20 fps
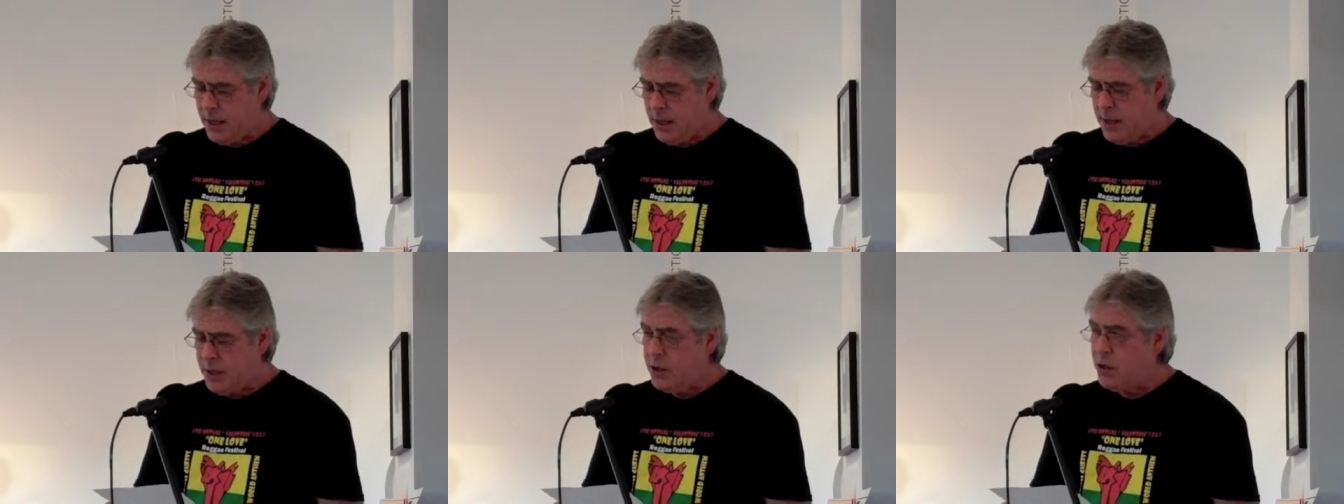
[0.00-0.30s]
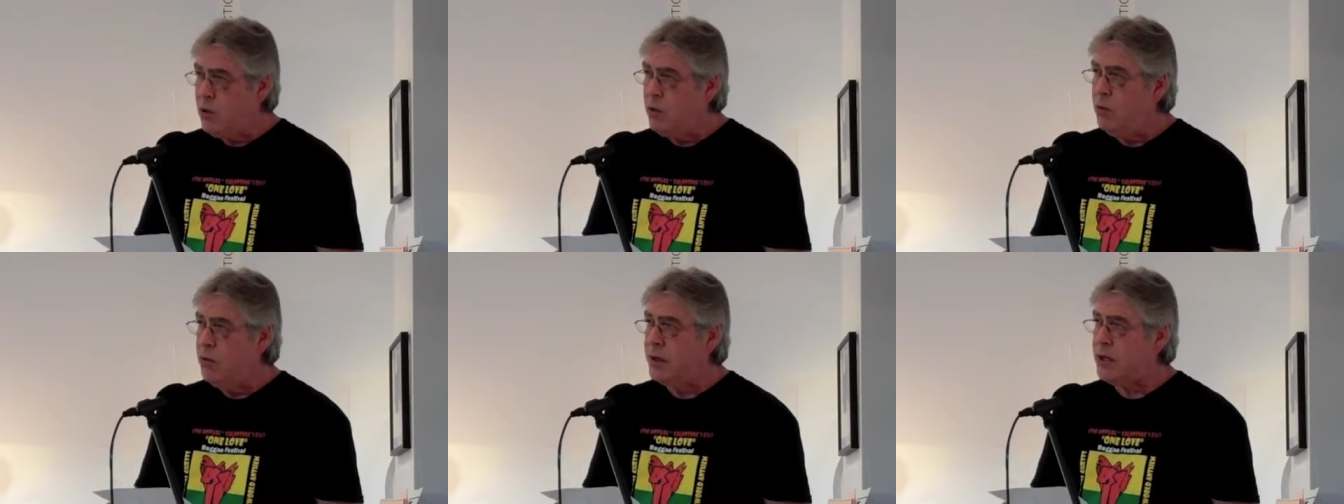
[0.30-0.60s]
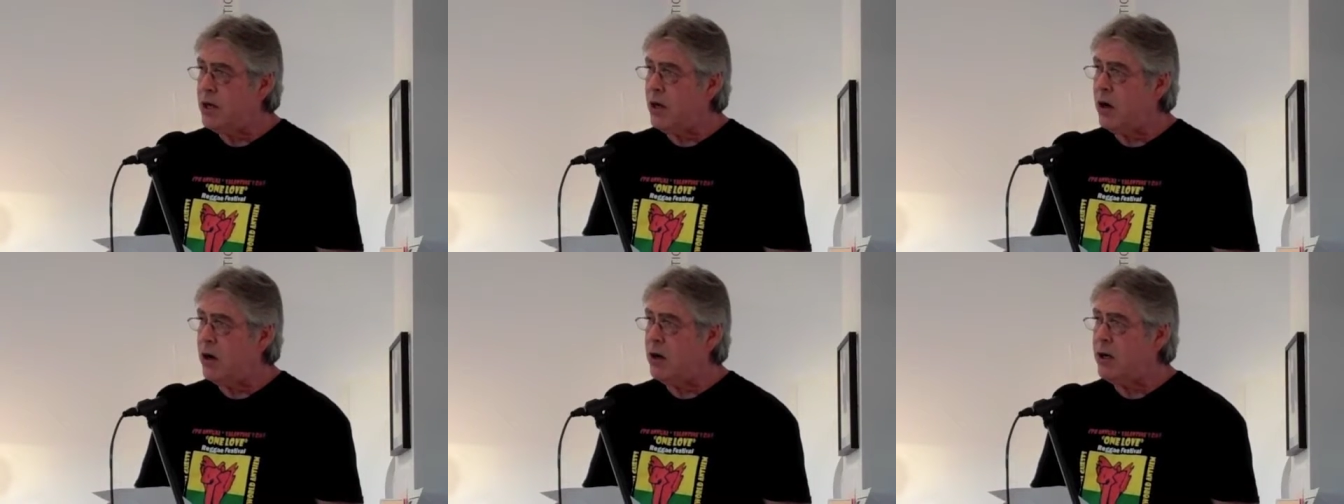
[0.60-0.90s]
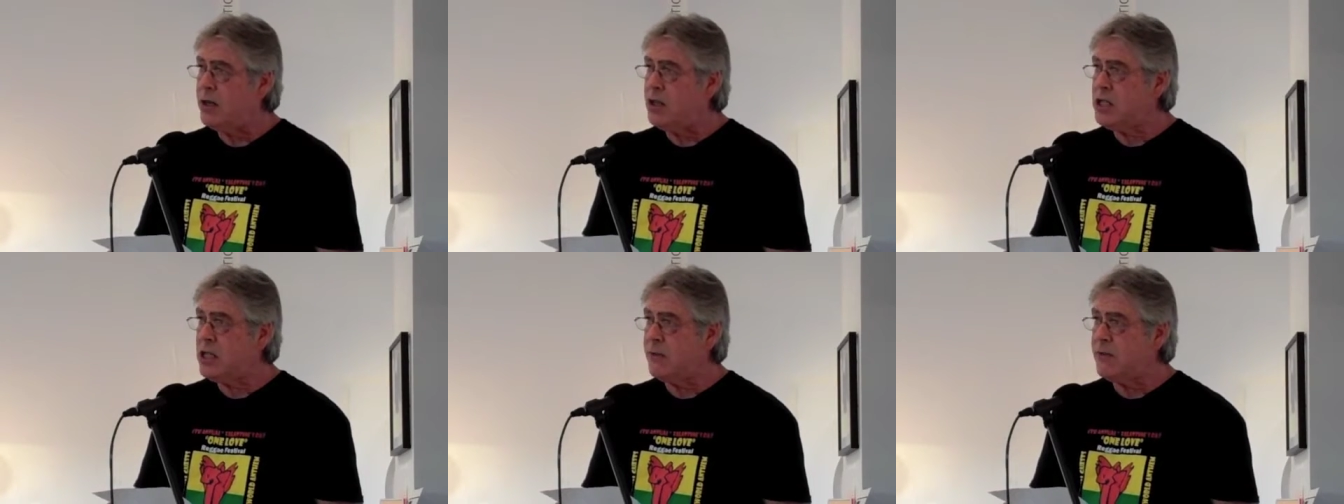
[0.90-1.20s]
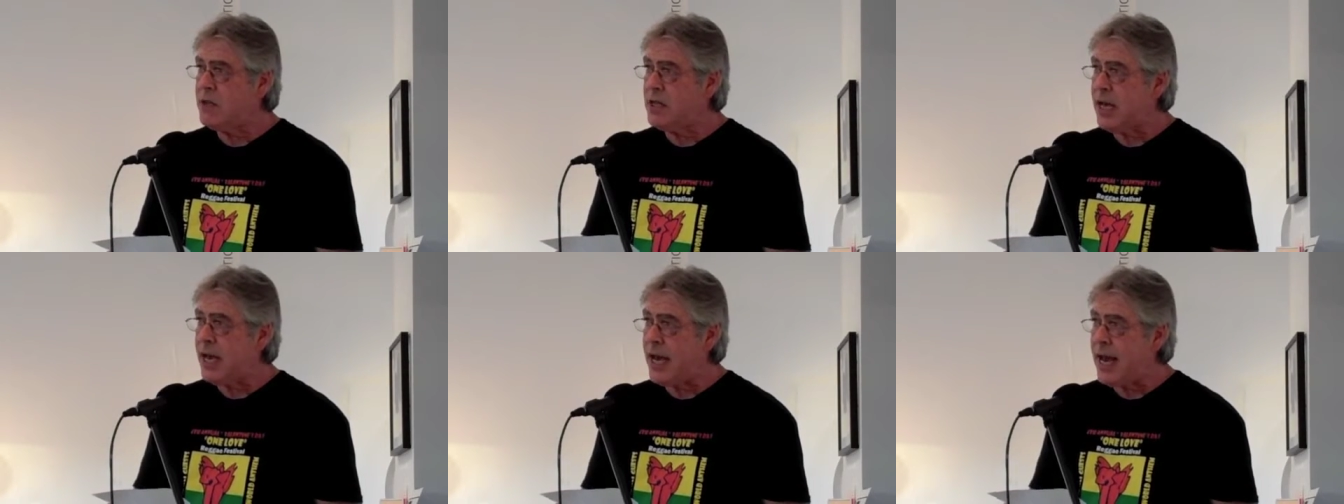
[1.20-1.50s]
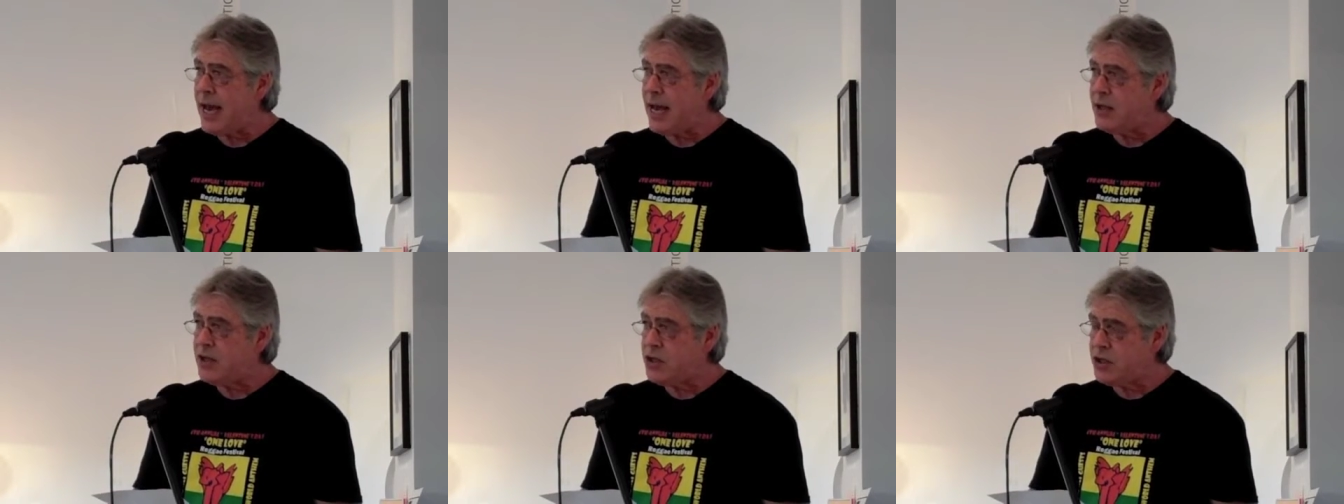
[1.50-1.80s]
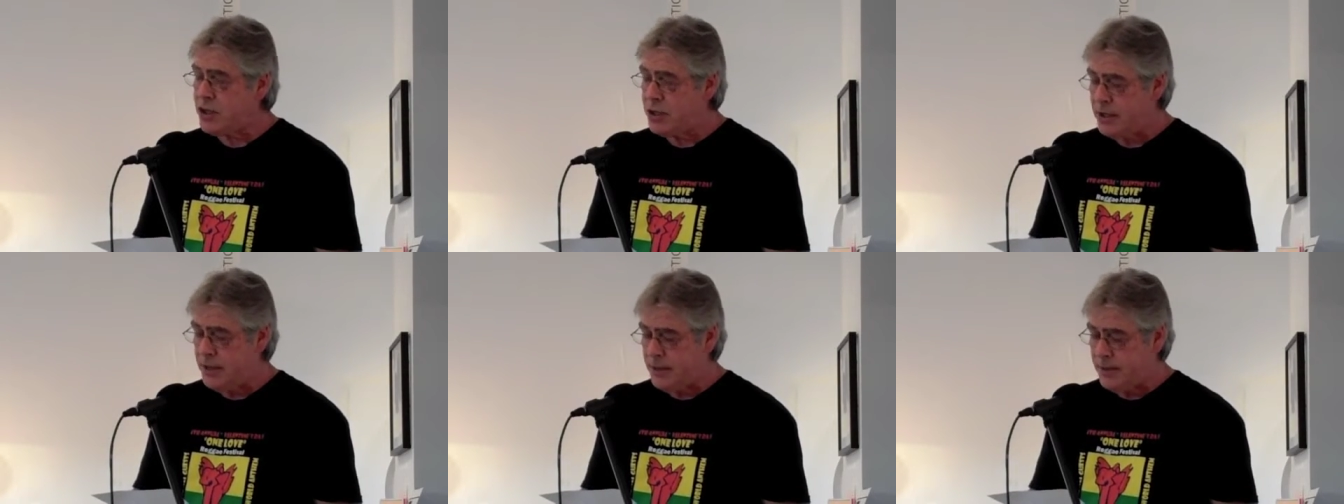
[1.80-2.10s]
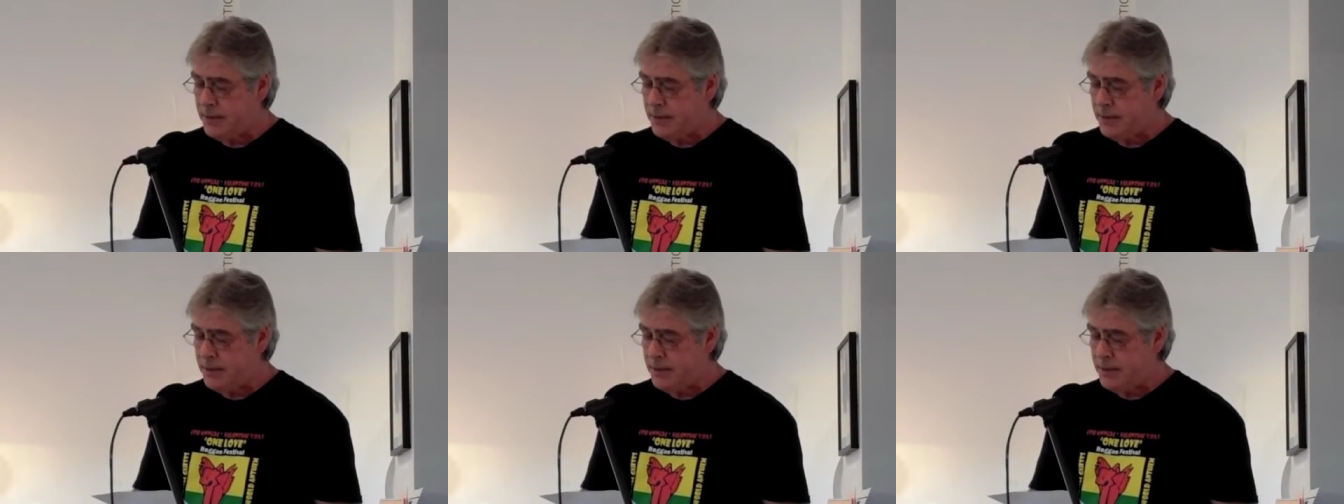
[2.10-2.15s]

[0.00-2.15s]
you with hearts of cash.